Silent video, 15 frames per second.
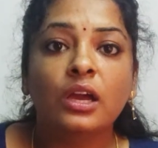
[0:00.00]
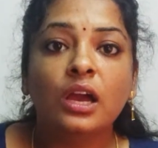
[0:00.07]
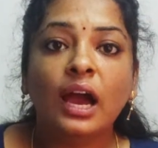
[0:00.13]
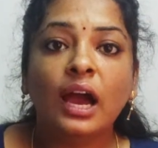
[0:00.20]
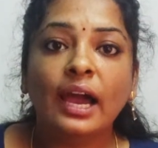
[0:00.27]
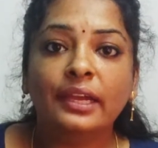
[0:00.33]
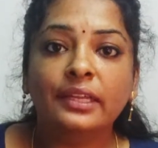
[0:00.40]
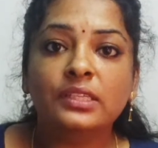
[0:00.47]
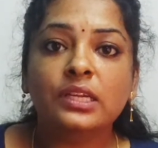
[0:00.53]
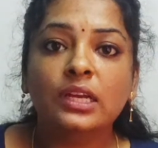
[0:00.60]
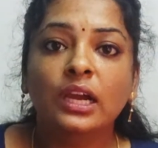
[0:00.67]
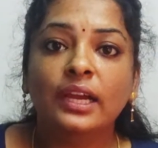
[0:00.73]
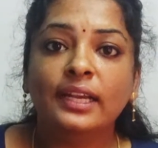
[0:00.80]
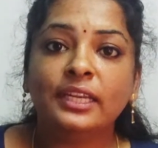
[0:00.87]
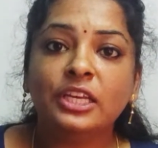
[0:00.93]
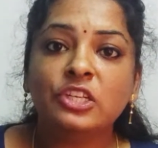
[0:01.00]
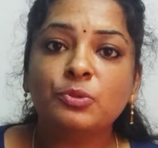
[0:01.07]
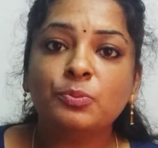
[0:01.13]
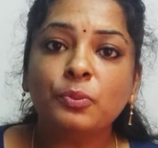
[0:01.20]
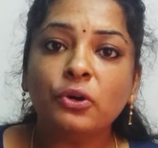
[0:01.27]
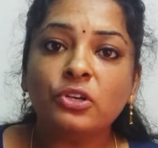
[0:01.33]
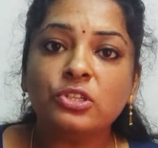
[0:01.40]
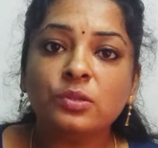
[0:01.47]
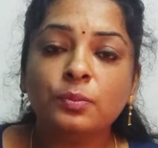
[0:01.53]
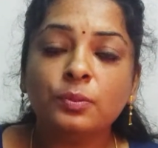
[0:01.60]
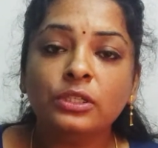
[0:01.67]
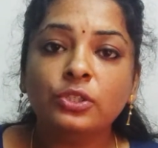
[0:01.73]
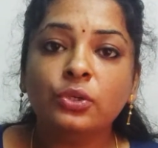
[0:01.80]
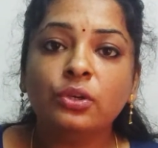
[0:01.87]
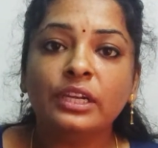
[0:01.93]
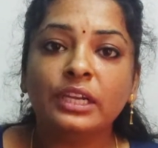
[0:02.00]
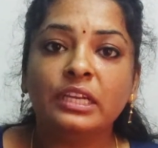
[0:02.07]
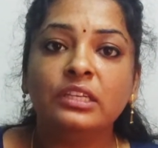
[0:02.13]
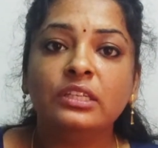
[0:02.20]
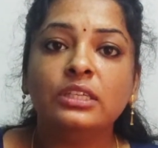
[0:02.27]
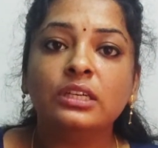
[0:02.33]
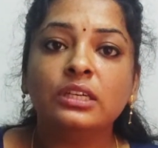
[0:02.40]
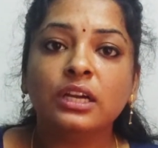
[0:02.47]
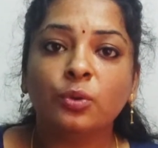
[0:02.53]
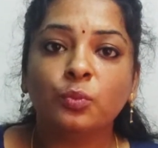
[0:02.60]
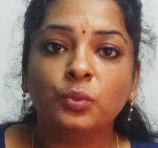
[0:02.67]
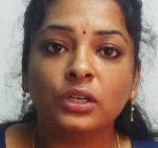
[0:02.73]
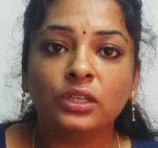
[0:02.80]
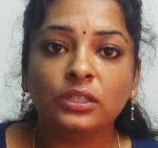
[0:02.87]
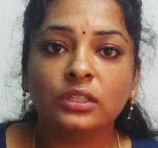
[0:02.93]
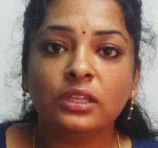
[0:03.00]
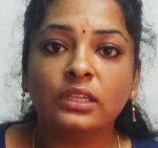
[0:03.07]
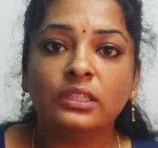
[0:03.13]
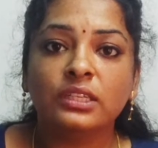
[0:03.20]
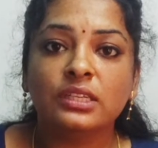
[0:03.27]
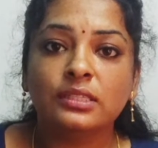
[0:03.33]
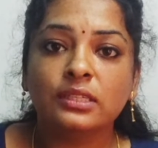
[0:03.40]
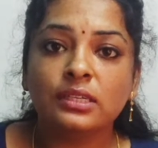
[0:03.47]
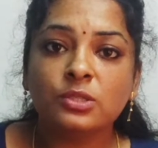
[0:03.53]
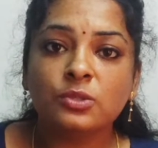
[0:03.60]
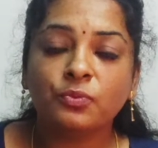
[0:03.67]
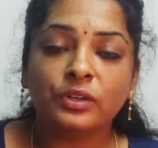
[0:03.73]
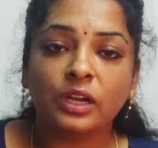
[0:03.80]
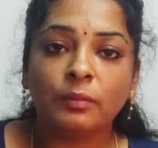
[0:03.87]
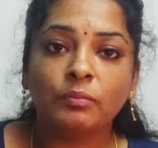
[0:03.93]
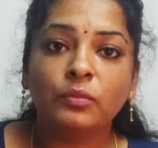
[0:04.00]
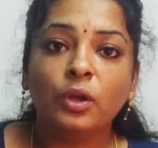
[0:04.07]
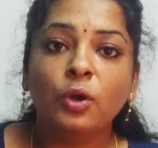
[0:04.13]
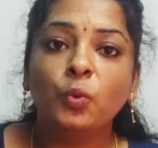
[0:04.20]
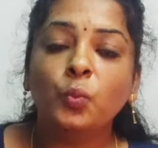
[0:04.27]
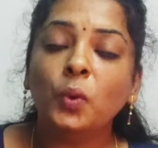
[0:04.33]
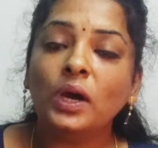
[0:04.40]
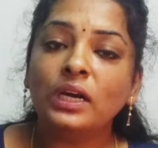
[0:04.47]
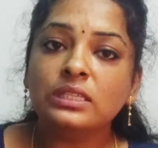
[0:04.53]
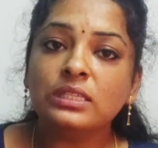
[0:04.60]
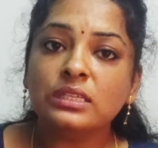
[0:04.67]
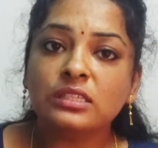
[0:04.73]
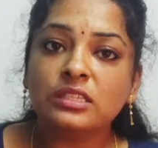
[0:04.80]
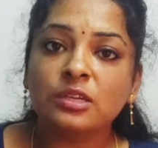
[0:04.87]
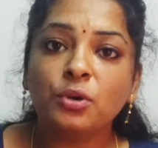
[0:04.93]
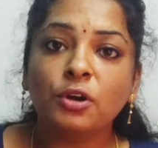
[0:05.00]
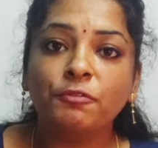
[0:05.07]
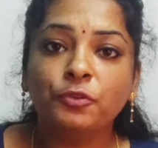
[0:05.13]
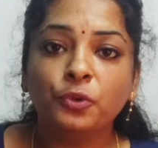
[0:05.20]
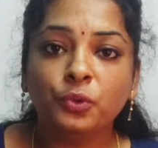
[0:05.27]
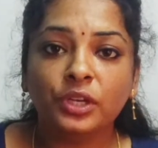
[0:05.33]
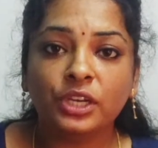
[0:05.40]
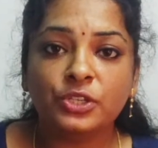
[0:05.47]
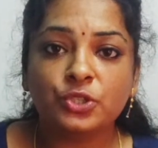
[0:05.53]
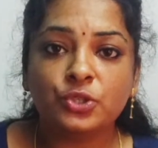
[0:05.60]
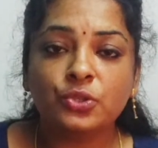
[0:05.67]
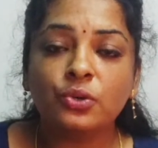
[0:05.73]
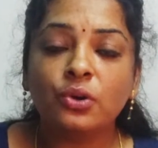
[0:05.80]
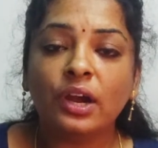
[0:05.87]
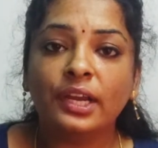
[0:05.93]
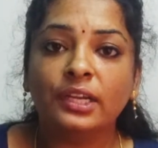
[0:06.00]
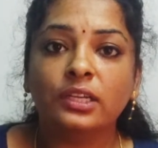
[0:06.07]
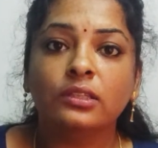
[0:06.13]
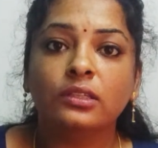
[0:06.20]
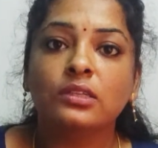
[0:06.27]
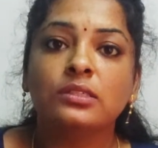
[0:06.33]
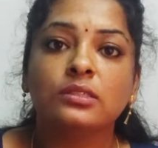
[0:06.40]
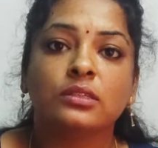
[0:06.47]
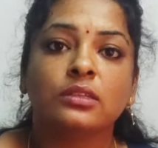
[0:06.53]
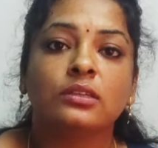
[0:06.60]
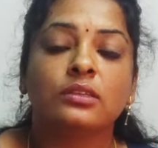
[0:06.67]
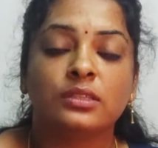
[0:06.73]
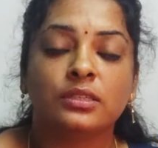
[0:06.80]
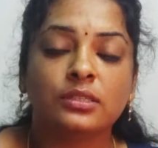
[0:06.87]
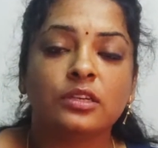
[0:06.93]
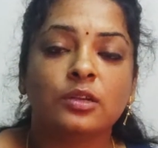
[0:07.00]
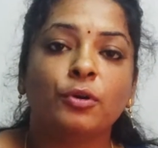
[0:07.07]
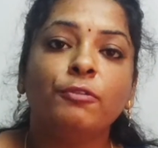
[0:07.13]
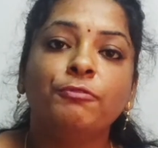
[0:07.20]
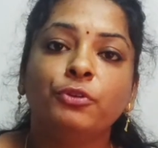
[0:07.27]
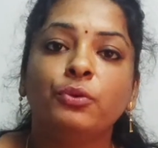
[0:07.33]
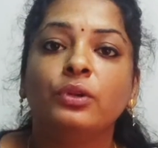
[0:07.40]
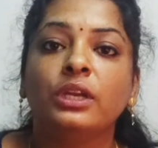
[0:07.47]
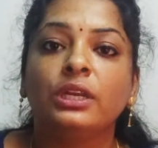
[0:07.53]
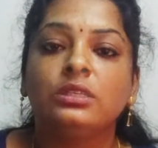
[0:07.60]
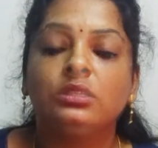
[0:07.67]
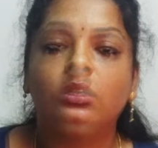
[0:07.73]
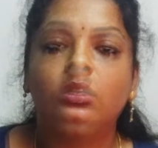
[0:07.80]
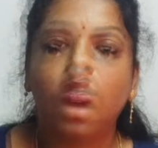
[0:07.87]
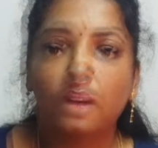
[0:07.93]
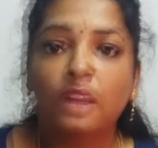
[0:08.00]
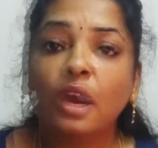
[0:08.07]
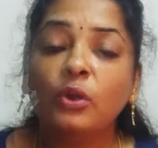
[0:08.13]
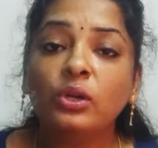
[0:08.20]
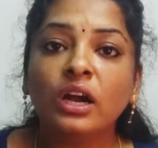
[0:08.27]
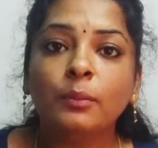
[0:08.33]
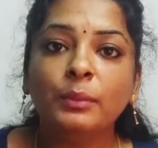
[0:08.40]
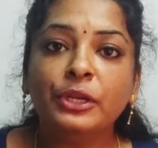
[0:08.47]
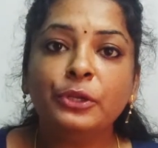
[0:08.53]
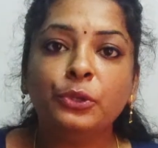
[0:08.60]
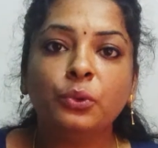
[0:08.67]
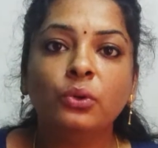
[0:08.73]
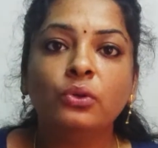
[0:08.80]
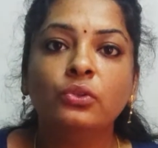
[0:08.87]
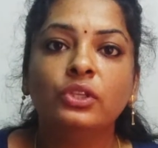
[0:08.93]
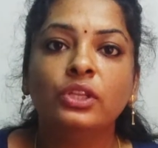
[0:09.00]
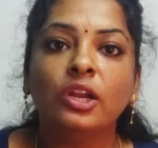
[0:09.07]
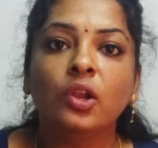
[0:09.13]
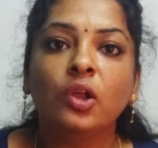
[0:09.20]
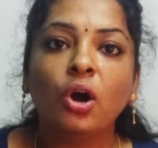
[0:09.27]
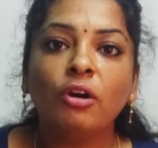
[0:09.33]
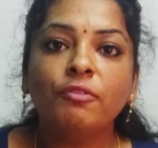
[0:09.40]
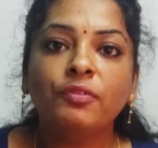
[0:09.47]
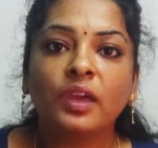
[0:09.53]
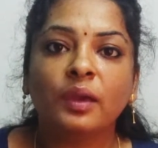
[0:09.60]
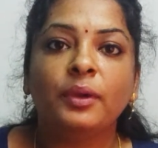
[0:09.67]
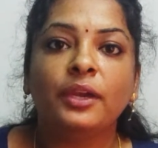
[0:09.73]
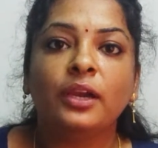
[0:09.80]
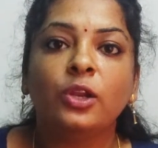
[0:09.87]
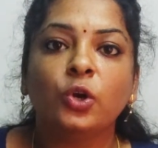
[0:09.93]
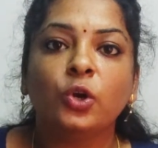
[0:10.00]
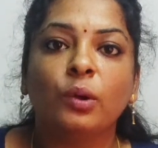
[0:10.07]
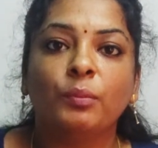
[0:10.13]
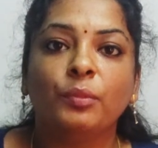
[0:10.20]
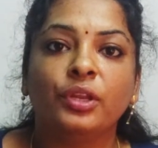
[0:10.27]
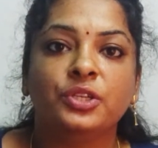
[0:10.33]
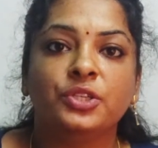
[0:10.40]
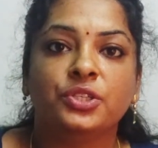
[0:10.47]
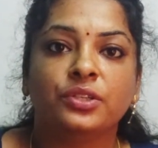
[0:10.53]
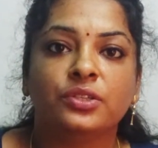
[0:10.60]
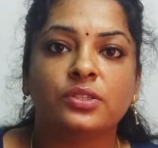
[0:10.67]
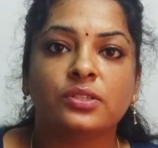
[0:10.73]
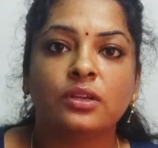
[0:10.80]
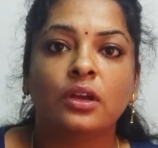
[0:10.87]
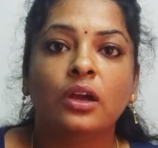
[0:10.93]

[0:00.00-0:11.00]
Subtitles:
Hence, it is possible to interconvert the results from one system of units to another system of units. Now coming to the law of chemical combinations.